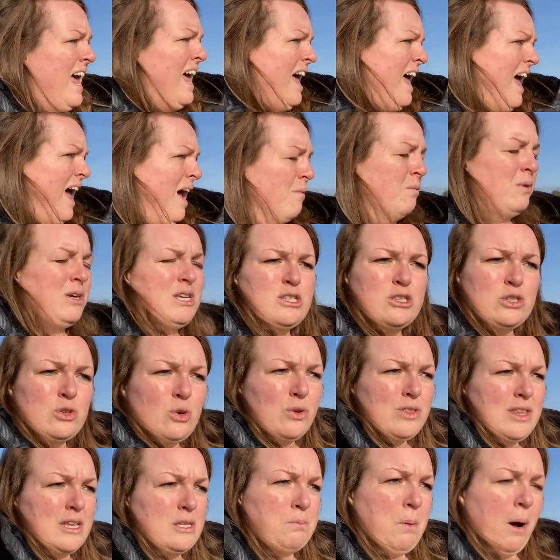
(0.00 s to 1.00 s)
And we saw
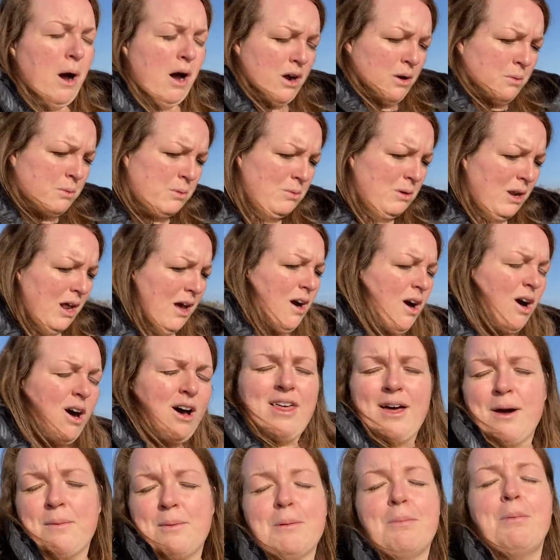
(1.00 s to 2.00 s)
this park and we were like, oh, that'll
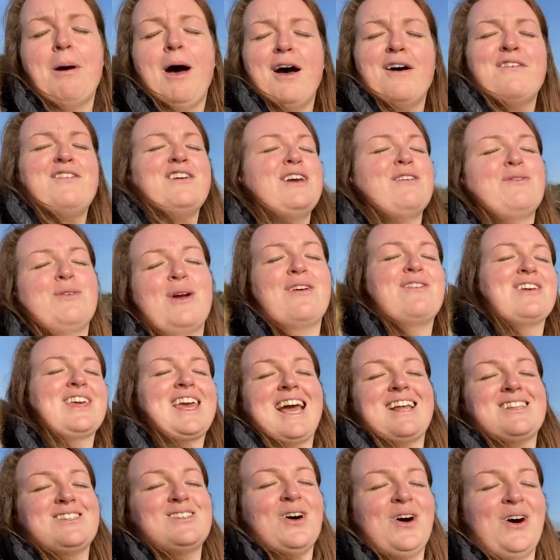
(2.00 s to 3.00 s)
be perfect if we ever get a
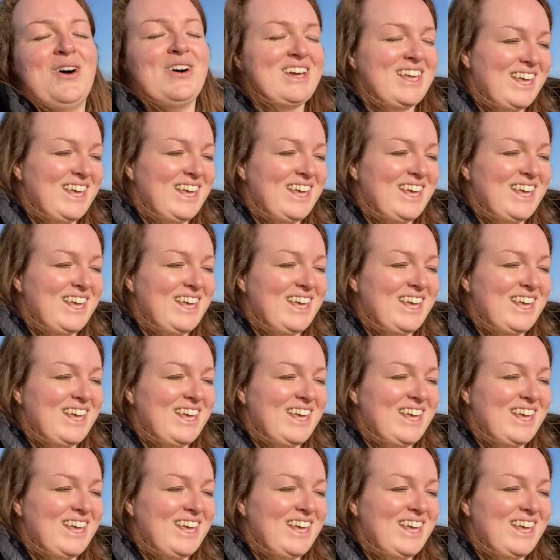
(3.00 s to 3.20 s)
dog.